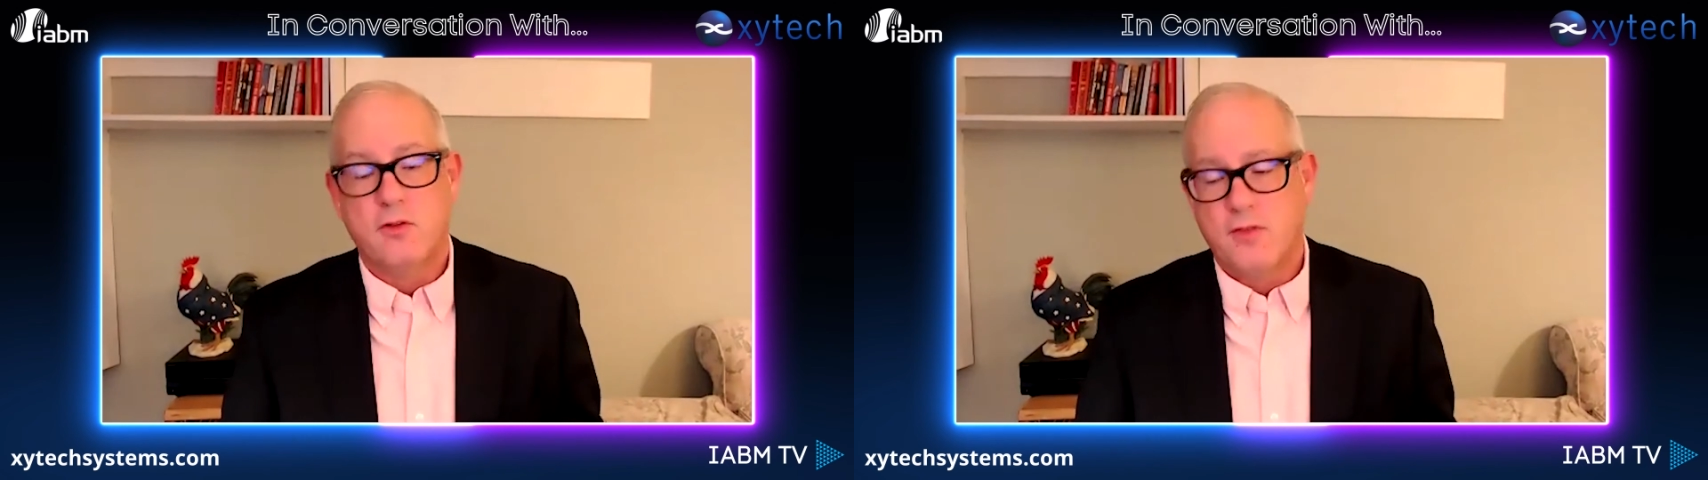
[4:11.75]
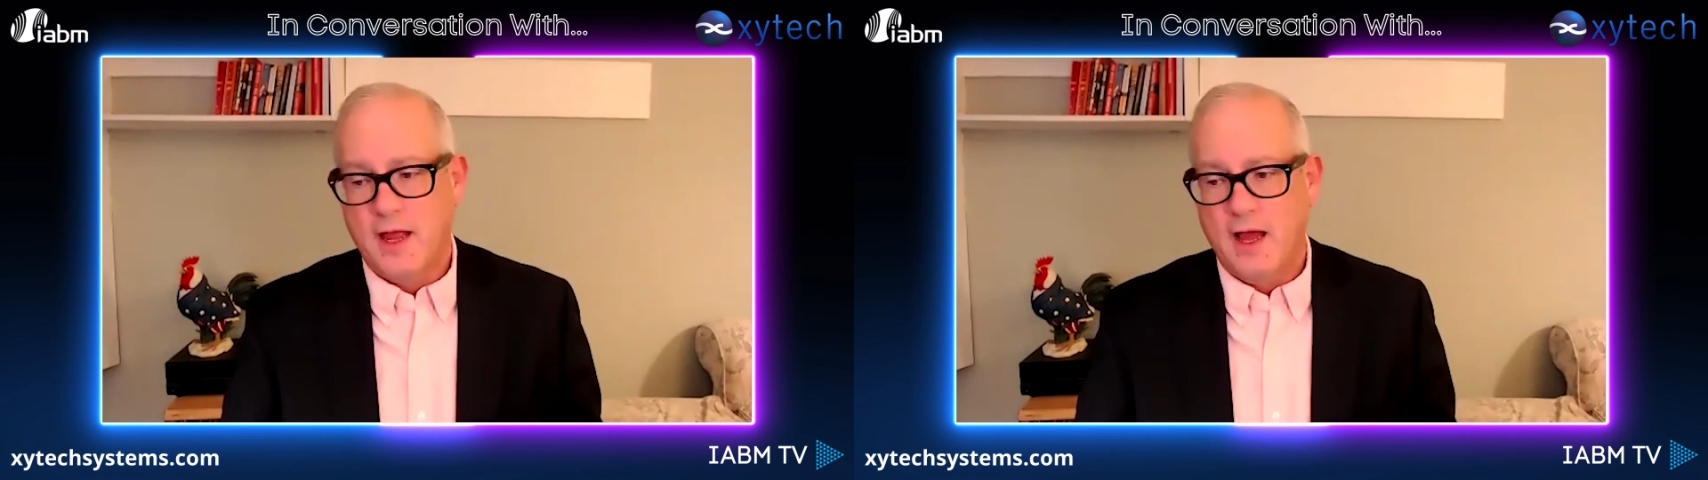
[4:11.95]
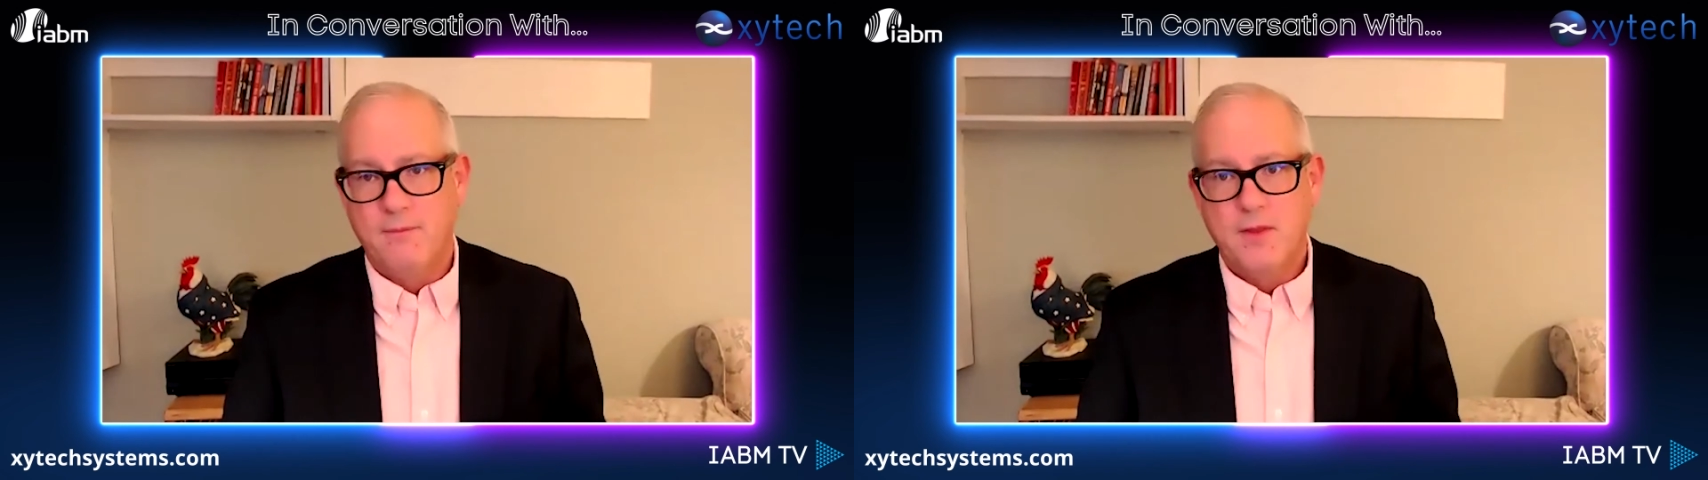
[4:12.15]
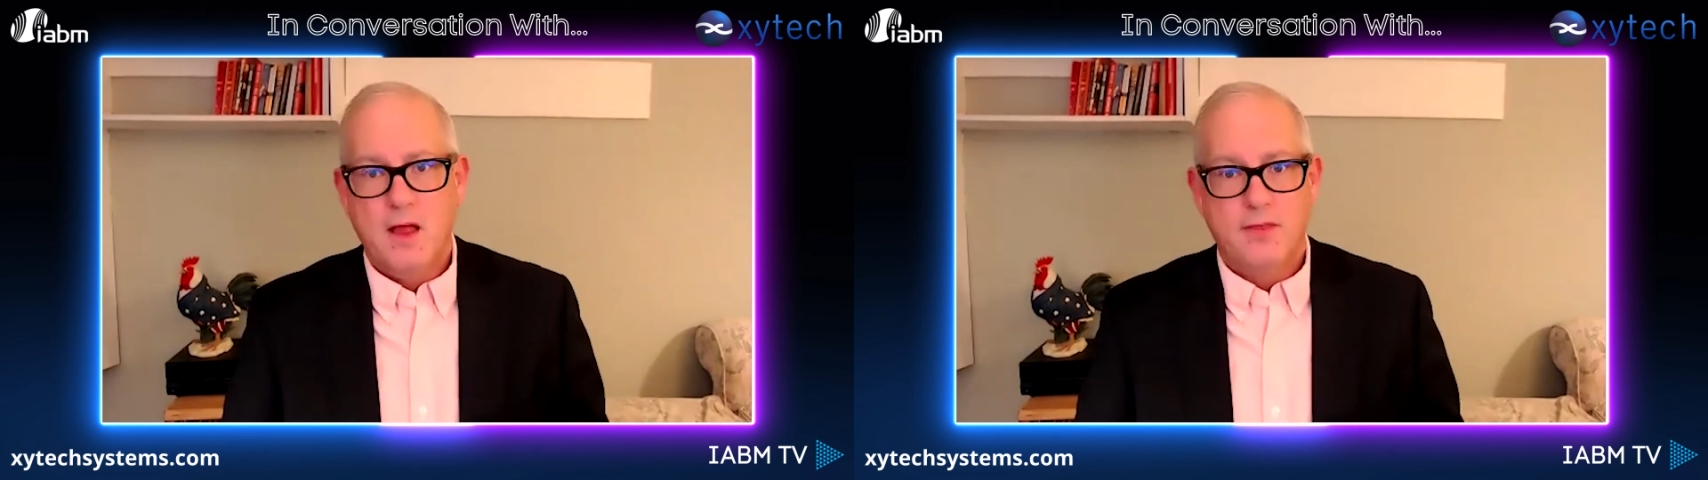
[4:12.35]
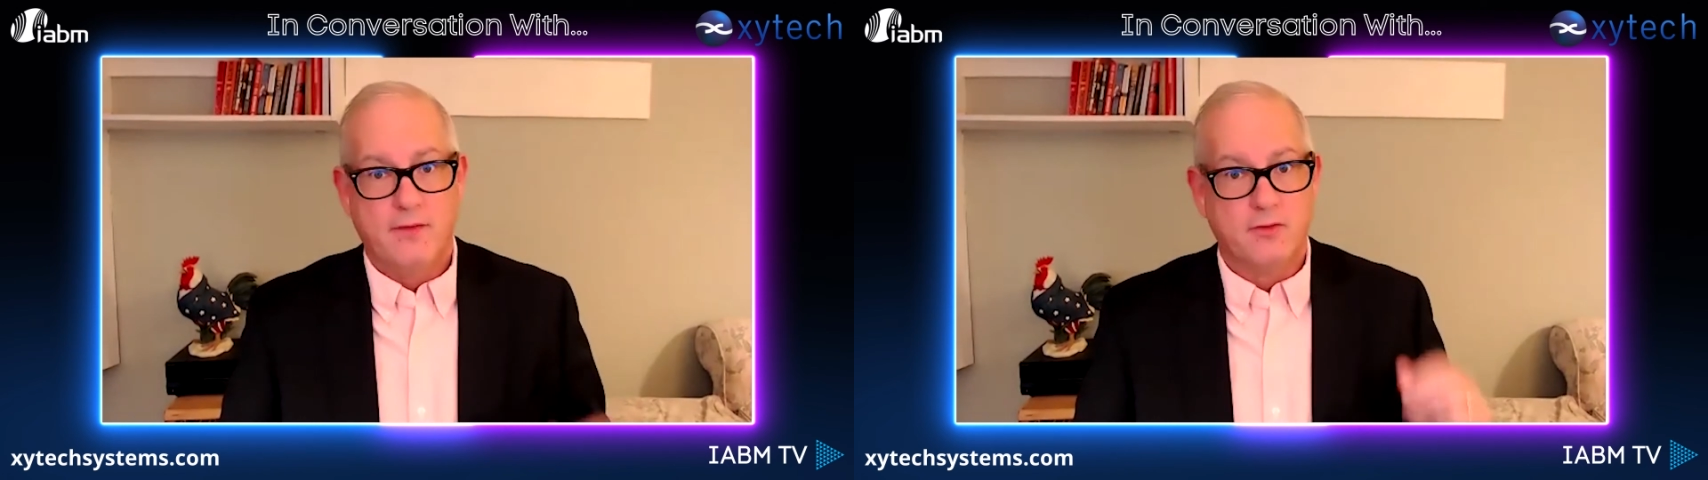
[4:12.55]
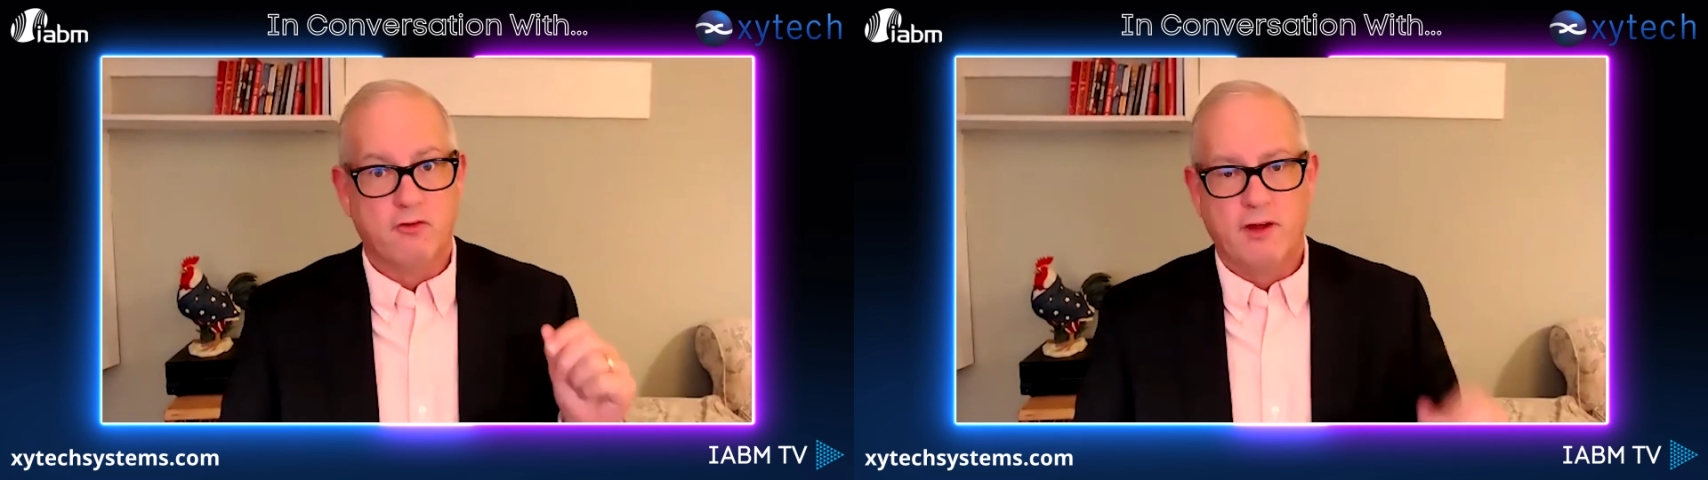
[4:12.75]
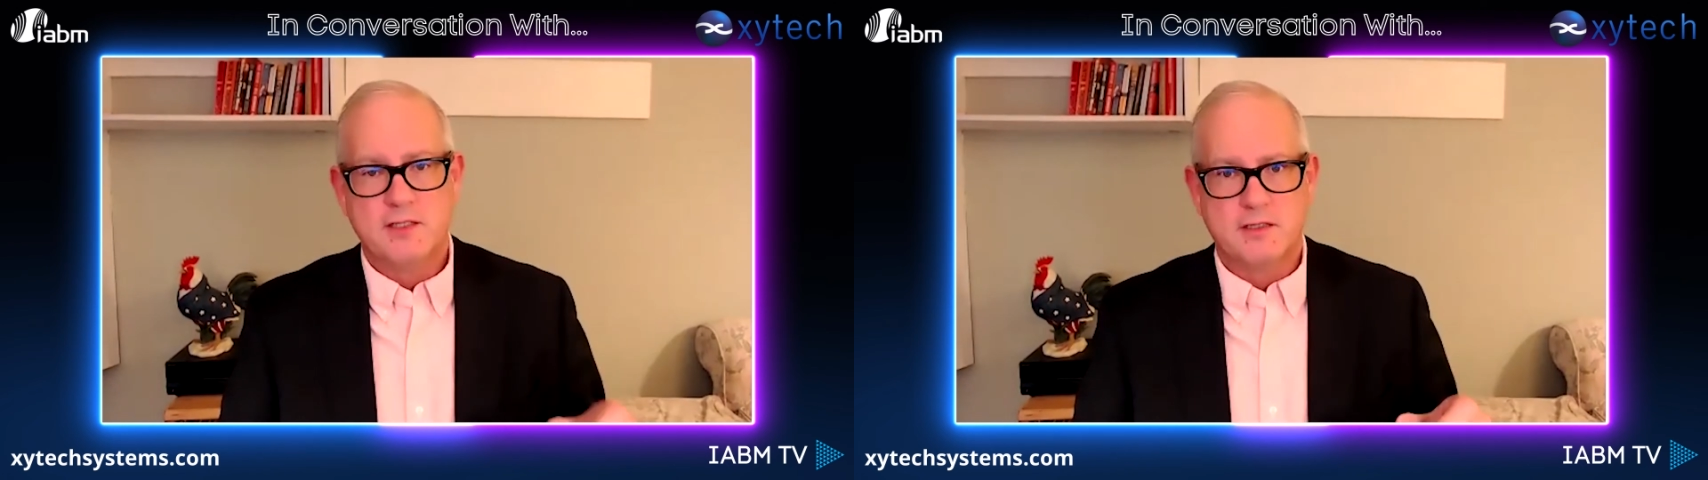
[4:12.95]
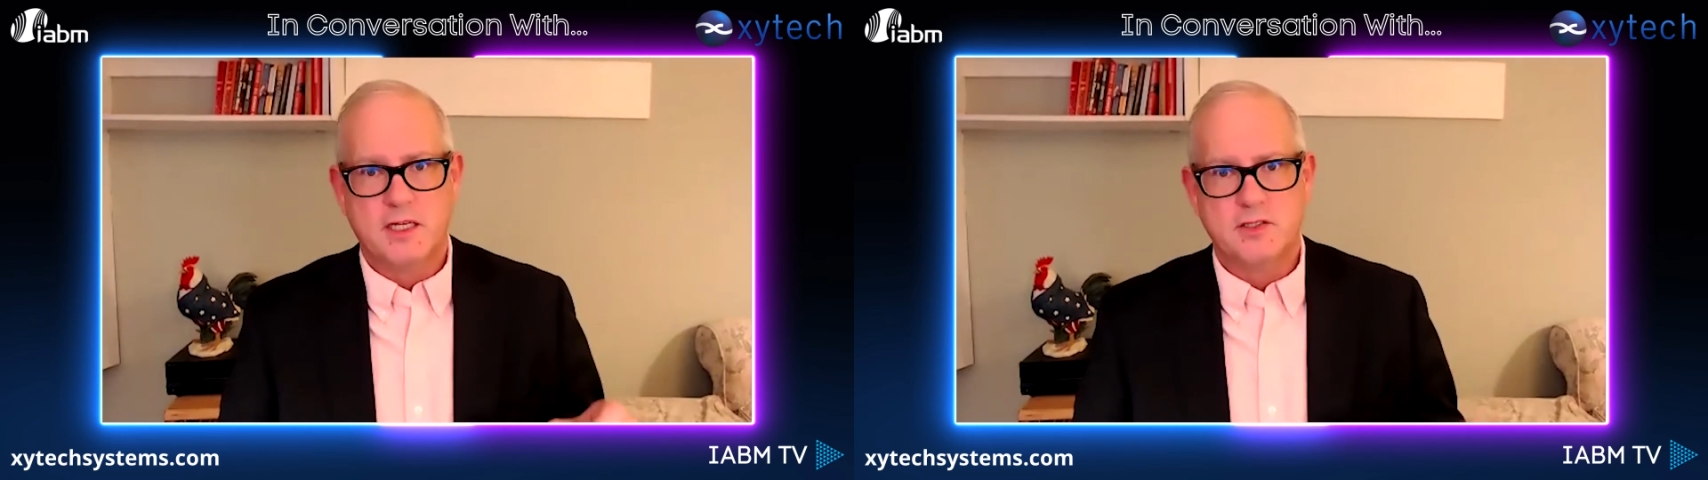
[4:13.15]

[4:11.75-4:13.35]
They have great success